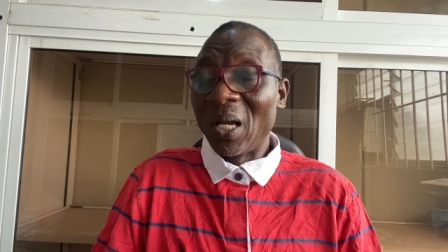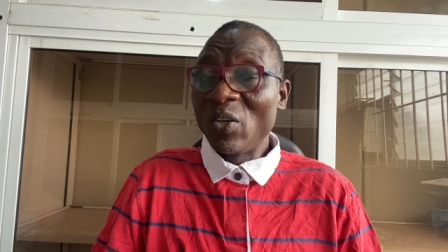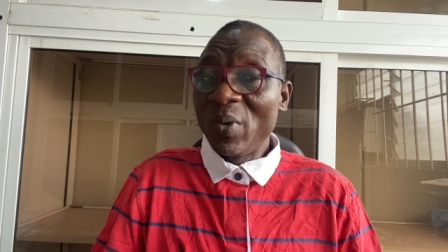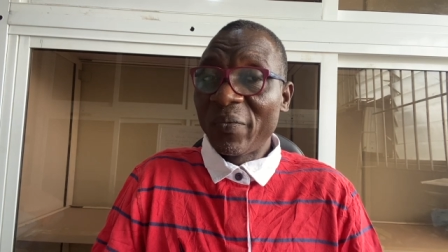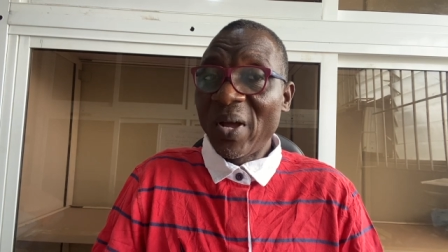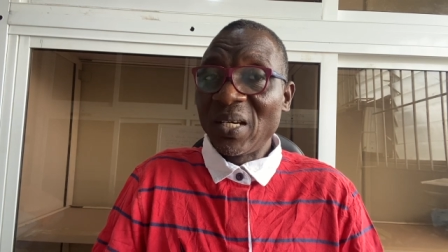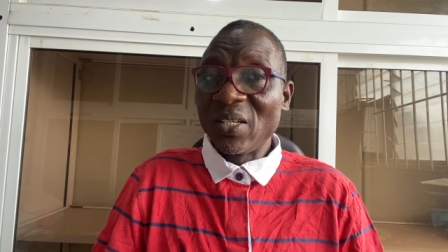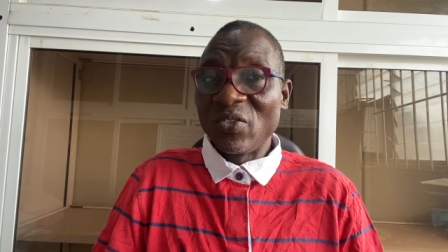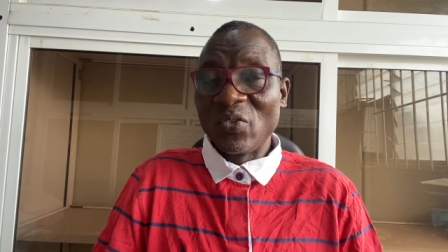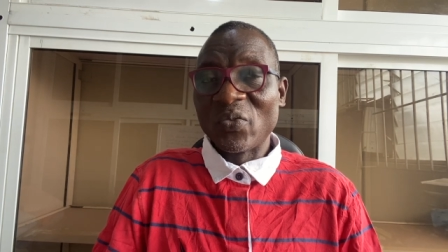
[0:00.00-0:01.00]
And you may find it
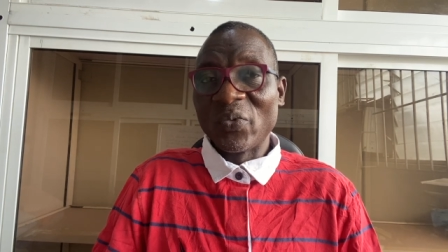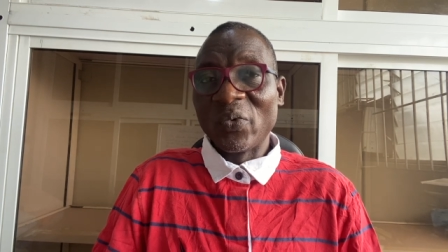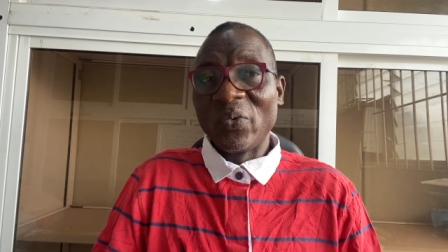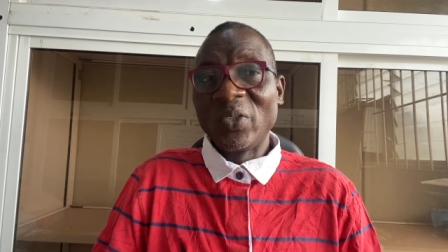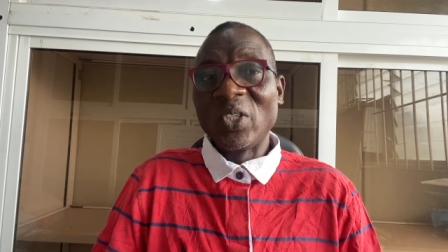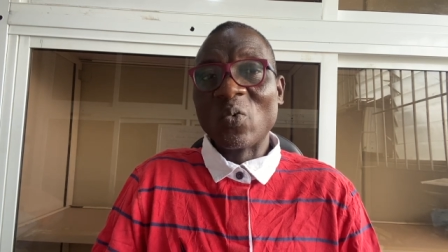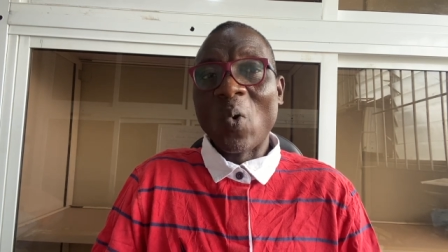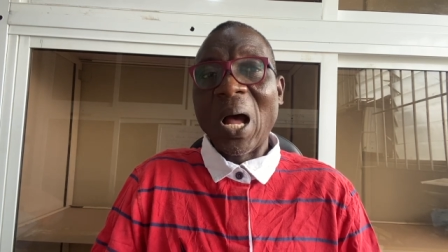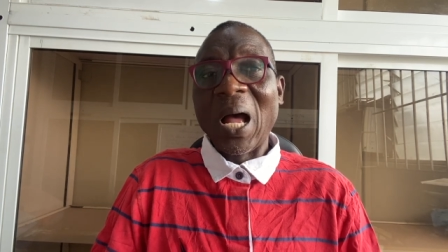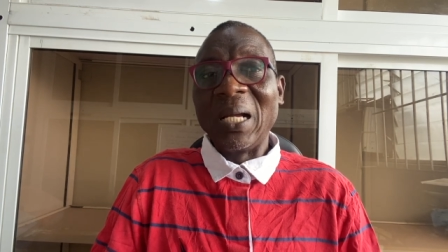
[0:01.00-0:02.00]
useful, which is
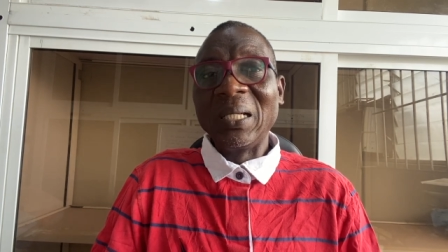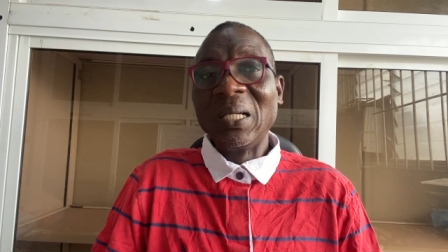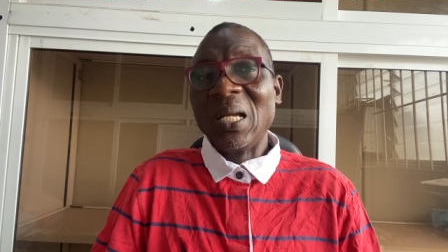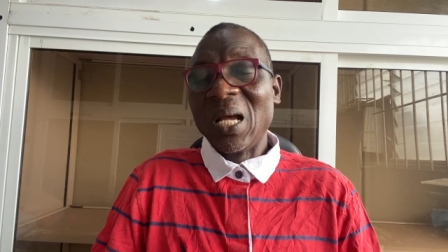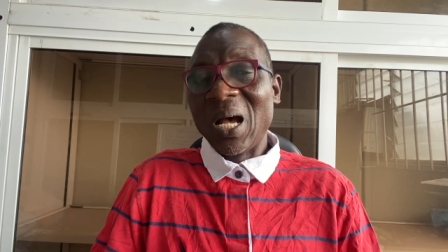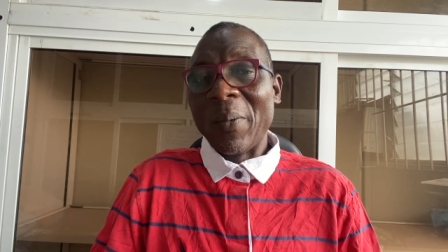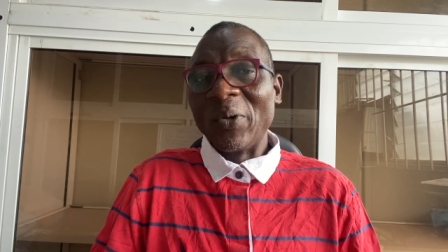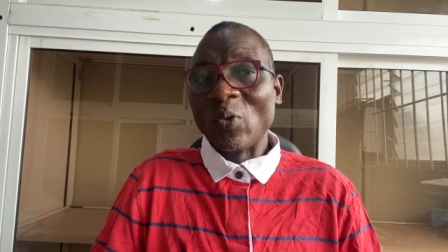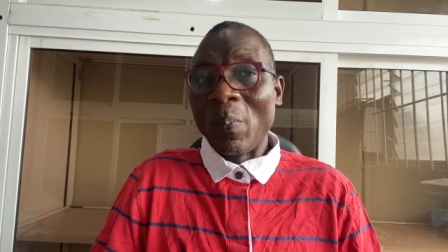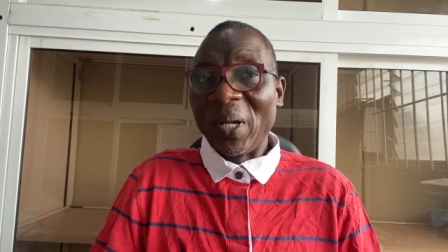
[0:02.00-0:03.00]
why I
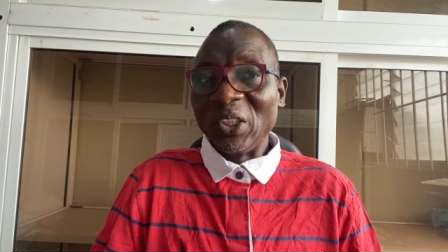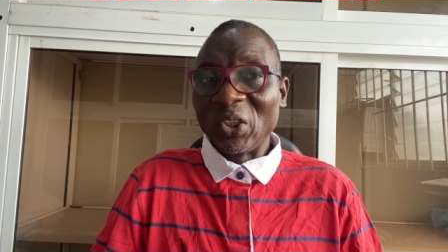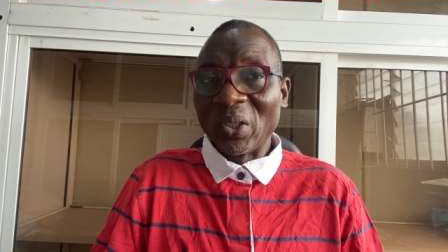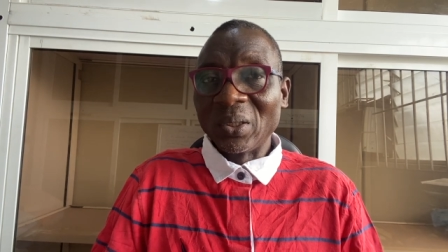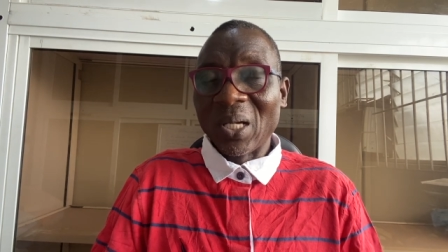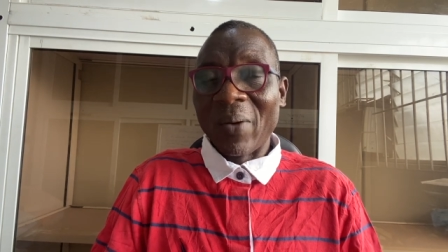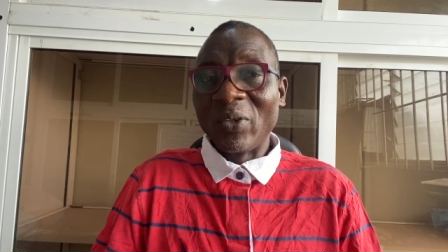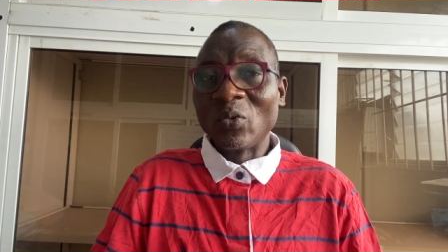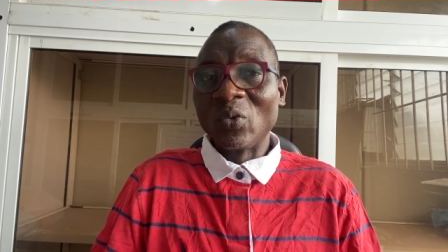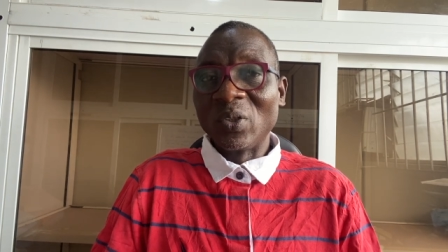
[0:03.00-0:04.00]
want to mention, I
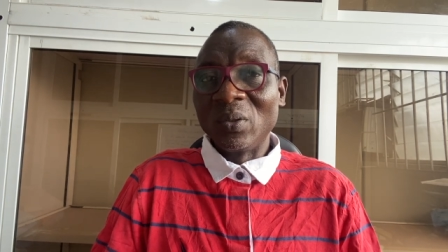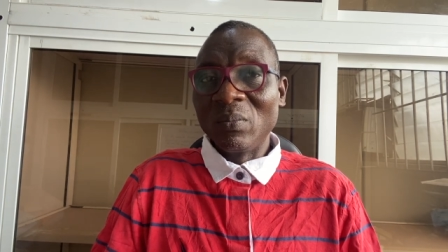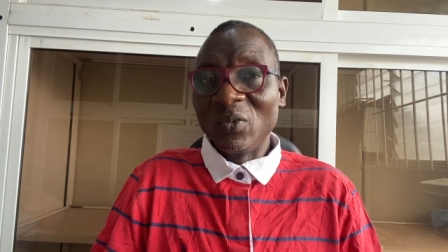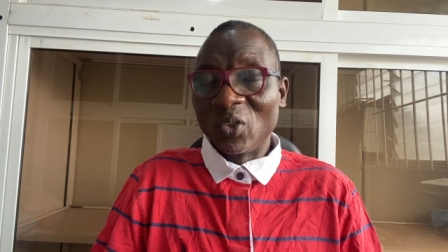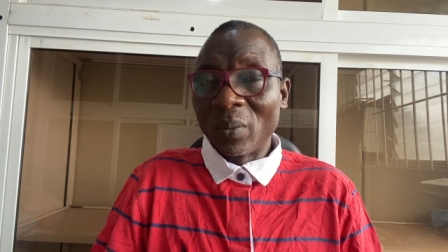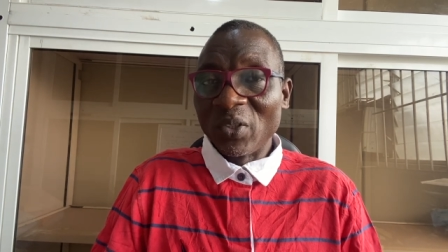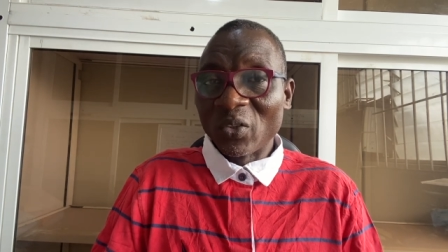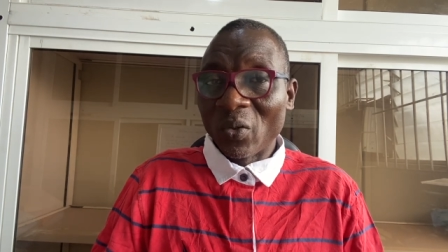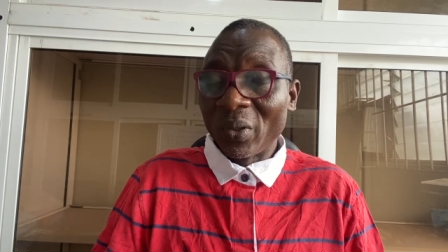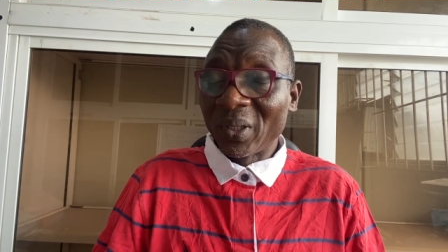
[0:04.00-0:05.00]
want to drop this
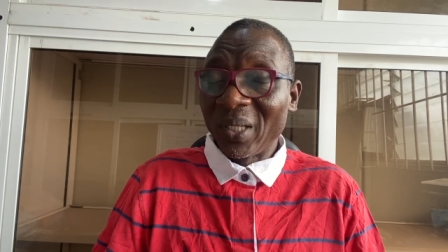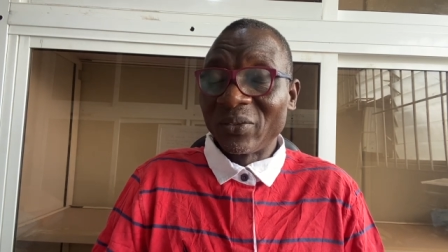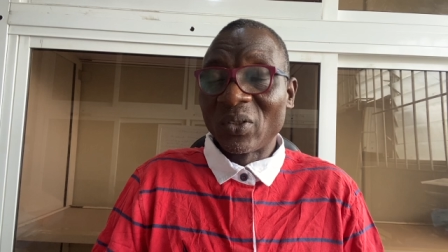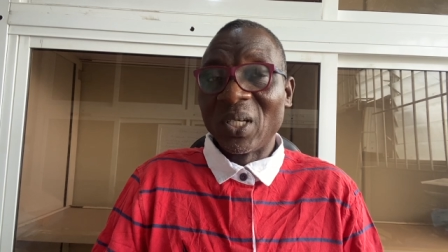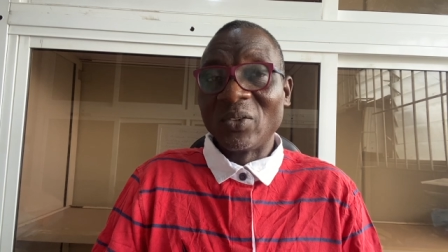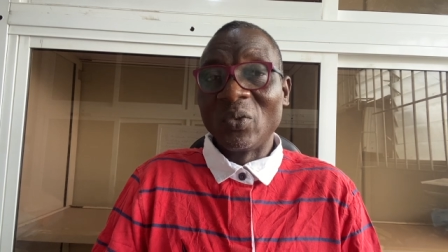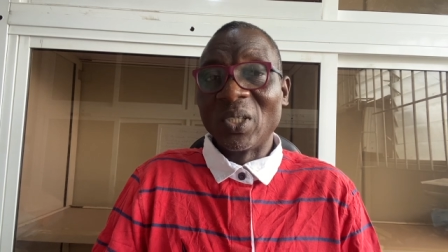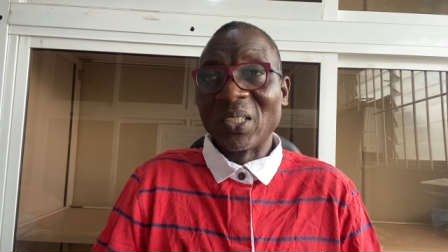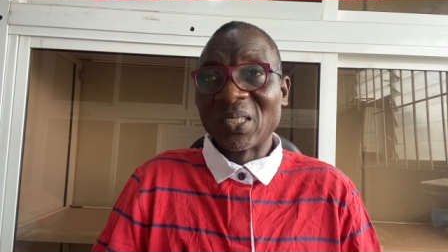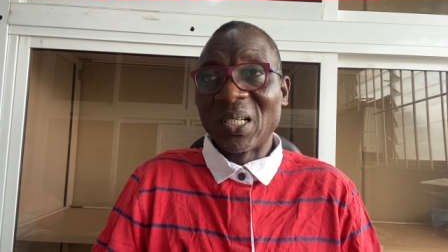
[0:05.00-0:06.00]
content so that you
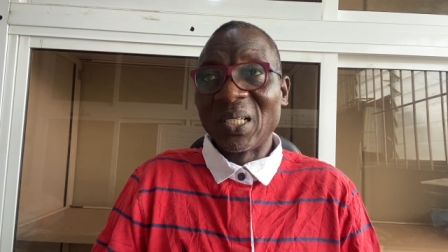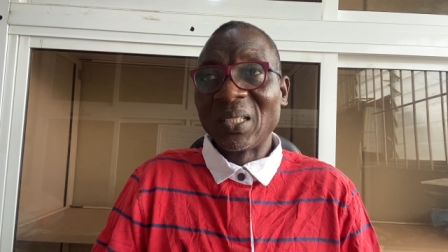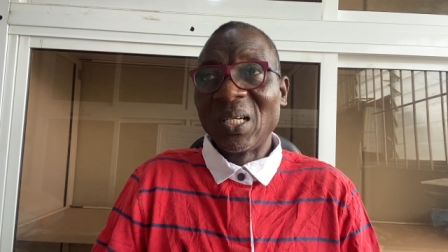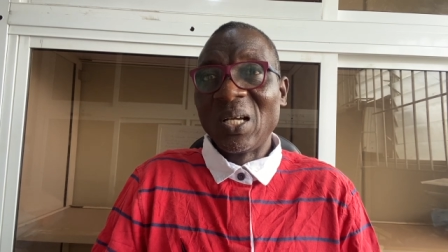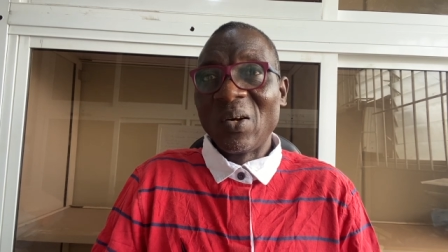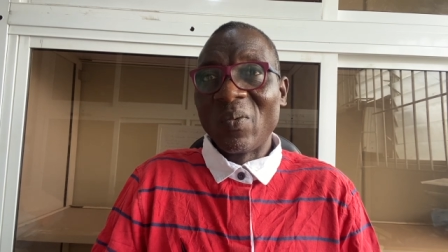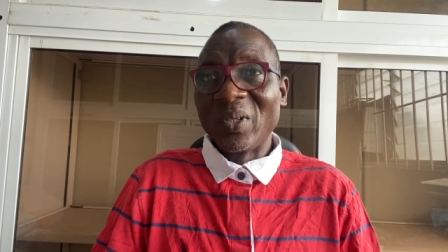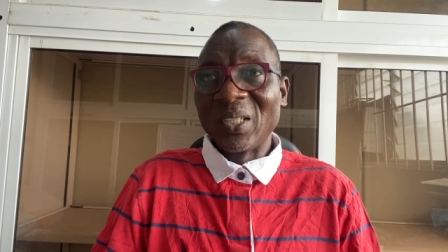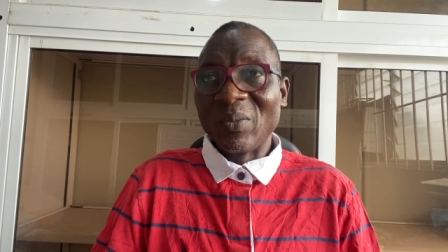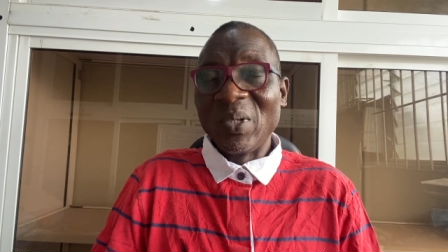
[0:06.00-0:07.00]
understand
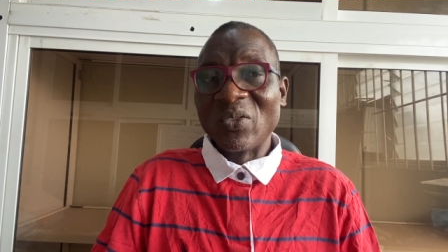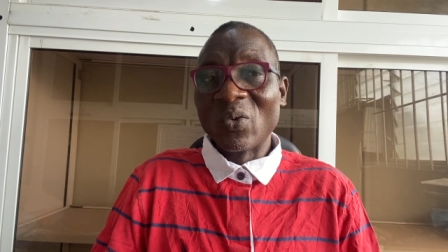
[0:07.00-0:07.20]
what it means.